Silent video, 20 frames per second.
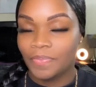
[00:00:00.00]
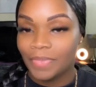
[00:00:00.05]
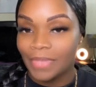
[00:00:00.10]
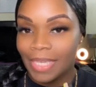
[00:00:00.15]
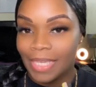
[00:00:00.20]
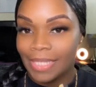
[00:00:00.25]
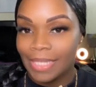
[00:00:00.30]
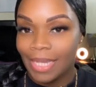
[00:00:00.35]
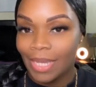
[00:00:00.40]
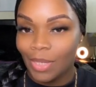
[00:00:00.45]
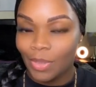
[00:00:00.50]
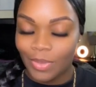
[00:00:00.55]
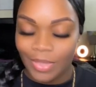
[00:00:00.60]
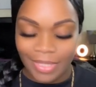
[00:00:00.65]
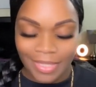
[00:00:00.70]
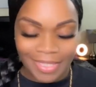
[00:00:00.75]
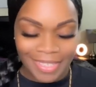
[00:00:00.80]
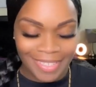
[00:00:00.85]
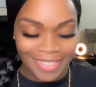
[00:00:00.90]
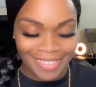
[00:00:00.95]
It's out.
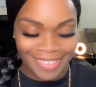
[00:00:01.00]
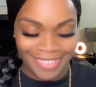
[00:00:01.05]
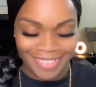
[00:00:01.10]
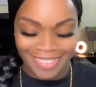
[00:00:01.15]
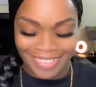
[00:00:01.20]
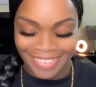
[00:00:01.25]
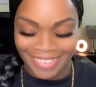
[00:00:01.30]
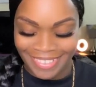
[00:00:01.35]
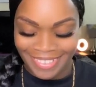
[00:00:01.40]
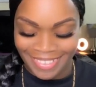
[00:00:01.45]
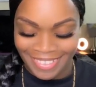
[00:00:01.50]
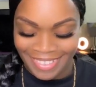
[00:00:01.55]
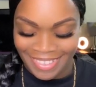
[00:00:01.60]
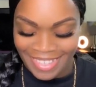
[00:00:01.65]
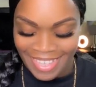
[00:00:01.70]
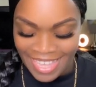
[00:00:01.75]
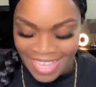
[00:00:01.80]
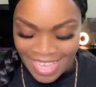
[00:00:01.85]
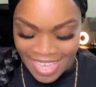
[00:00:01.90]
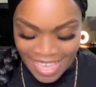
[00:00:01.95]

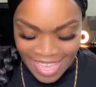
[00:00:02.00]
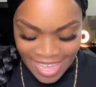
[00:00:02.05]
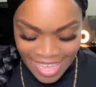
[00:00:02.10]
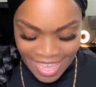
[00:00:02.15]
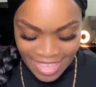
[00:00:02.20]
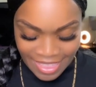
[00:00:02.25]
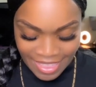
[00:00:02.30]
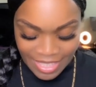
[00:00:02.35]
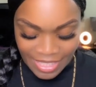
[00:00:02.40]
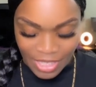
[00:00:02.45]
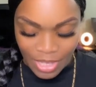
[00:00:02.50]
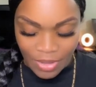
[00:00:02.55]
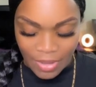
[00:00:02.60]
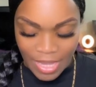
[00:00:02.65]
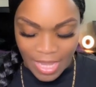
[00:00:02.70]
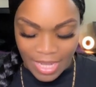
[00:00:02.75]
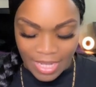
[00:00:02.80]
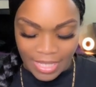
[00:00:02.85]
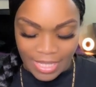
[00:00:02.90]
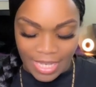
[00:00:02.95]
And let's go
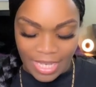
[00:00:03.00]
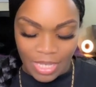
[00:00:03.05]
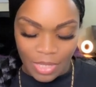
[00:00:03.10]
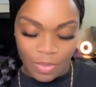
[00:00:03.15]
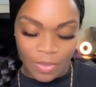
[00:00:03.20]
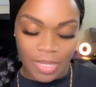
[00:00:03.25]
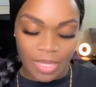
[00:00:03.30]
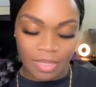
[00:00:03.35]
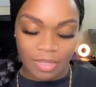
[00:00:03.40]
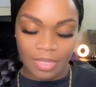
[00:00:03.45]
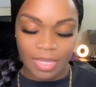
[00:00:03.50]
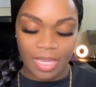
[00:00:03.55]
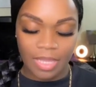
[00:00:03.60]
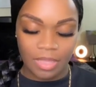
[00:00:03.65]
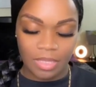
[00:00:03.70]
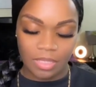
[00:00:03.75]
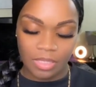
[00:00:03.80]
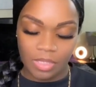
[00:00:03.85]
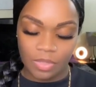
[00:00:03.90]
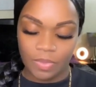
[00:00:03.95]
ahead and take a quick look at
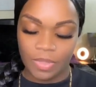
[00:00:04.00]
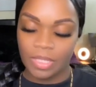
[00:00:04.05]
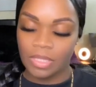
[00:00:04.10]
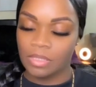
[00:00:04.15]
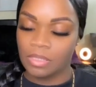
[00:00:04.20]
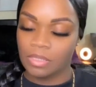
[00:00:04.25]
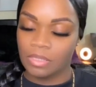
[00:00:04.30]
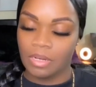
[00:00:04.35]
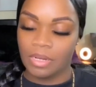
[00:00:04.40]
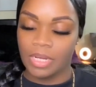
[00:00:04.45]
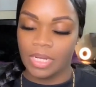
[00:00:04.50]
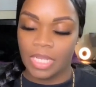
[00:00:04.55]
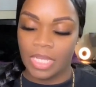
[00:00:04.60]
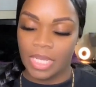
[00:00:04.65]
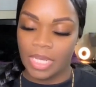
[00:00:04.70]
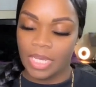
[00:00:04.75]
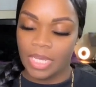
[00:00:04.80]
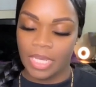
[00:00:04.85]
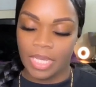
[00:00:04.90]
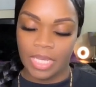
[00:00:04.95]
this quick start
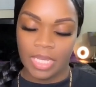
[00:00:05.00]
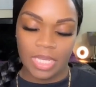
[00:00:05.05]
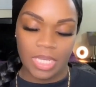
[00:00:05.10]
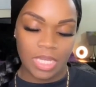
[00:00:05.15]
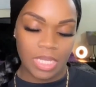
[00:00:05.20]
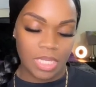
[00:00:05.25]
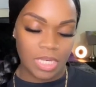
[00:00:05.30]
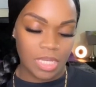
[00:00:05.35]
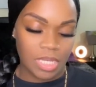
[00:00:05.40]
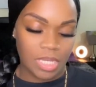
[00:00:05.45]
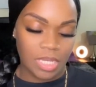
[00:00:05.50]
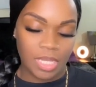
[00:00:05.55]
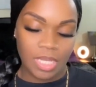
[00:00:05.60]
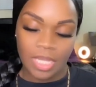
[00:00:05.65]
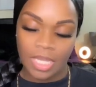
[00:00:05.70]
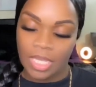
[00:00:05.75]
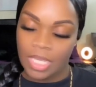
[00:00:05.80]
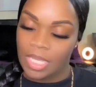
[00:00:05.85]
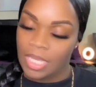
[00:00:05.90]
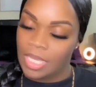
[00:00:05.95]
guide.
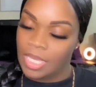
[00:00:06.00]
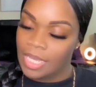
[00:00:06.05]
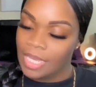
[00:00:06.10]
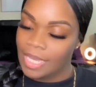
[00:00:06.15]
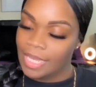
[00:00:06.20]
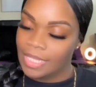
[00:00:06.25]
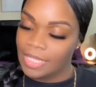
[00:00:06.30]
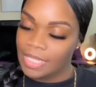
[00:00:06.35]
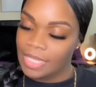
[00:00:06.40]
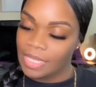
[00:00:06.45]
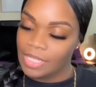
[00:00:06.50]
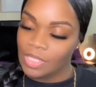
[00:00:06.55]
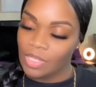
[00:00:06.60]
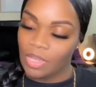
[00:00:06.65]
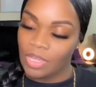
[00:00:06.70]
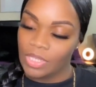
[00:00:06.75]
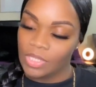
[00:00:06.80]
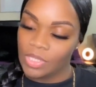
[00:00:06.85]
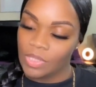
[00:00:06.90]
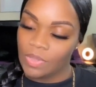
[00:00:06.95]
It does
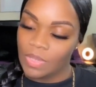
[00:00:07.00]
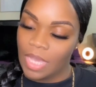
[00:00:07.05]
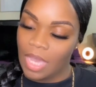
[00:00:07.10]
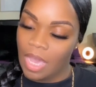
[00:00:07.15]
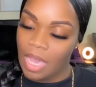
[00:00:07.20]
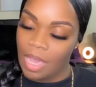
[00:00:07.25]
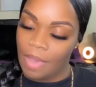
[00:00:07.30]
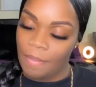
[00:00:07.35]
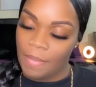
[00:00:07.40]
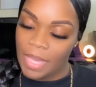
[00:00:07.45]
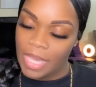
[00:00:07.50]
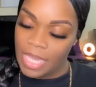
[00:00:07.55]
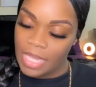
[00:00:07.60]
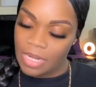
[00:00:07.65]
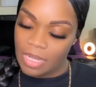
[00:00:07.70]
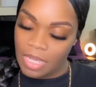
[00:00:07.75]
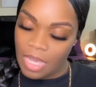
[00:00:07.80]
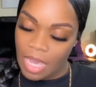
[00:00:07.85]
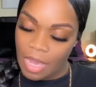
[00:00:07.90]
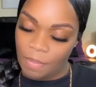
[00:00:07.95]
also come in
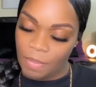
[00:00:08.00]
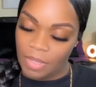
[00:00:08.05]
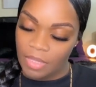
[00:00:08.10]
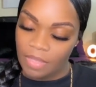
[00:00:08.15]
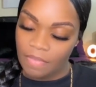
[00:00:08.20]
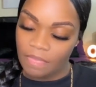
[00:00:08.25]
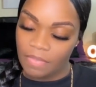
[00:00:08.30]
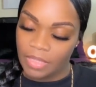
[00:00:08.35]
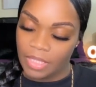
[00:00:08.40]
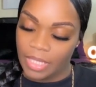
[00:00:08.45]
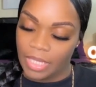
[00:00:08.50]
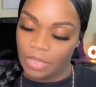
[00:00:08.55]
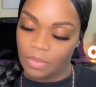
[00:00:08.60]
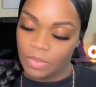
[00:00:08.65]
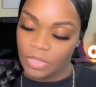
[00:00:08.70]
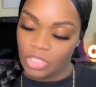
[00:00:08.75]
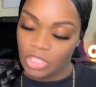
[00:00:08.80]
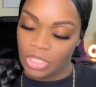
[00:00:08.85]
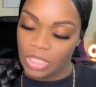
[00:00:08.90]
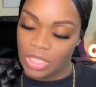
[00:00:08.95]
a couple of
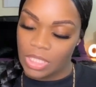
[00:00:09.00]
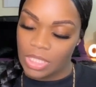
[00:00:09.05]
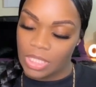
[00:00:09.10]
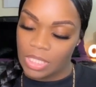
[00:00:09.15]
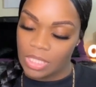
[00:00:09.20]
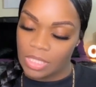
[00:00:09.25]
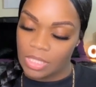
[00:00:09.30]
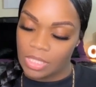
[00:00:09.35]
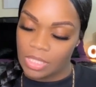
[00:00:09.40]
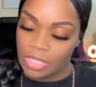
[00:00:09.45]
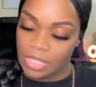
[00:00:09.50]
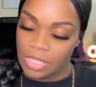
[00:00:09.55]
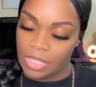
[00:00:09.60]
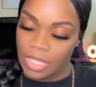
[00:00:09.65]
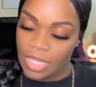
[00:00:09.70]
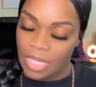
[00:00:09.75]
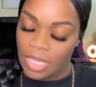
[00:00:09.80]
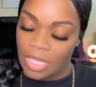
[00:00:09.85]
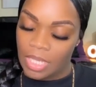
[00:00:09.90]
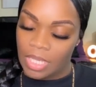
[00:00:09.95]
languages.
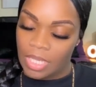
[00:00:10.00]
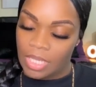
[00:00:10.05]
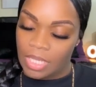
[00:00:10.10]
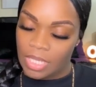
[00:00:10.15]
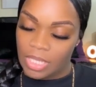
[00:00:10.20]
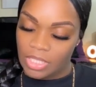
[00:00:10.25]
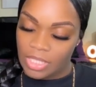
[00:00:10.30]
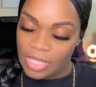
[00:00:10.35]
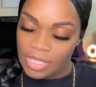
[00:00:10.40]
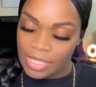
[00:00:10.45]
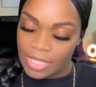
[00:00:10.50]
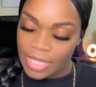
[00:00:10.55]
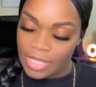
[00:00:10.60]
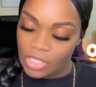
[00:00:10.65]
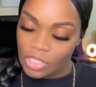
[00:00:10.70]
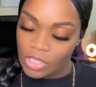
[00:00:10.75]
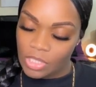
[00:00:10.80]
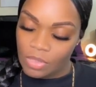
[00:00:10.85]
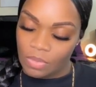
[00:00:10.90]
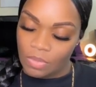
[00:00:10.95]
It just
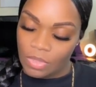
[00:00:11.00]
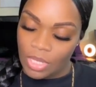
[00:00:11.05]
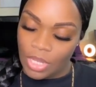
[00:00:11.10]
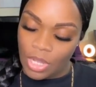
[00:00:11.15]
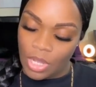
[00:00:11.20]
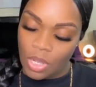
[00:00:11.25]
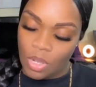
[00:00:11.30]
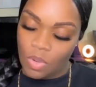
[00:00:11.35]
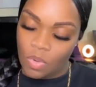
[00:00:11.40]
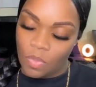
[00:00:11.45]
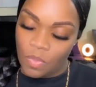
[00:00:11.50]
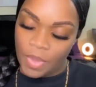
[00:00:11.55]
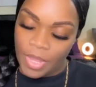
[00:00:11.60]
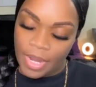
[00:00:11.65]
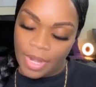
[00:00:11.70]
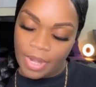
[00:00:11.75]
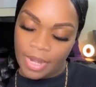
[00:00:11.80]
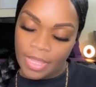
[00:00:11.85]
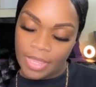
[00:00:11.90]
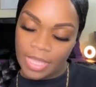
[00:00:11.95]
lets you know
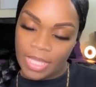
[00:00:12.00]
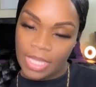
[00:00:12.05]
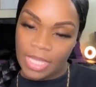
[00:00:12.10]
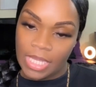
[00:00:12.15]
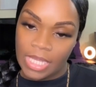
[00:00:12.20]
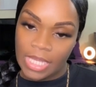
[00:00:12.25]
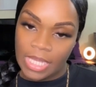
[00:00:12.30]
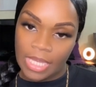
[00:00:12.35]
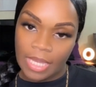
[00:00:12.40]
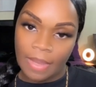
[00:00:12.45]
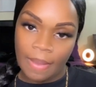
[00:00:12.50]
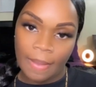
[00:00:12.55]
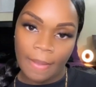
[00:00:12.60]
where the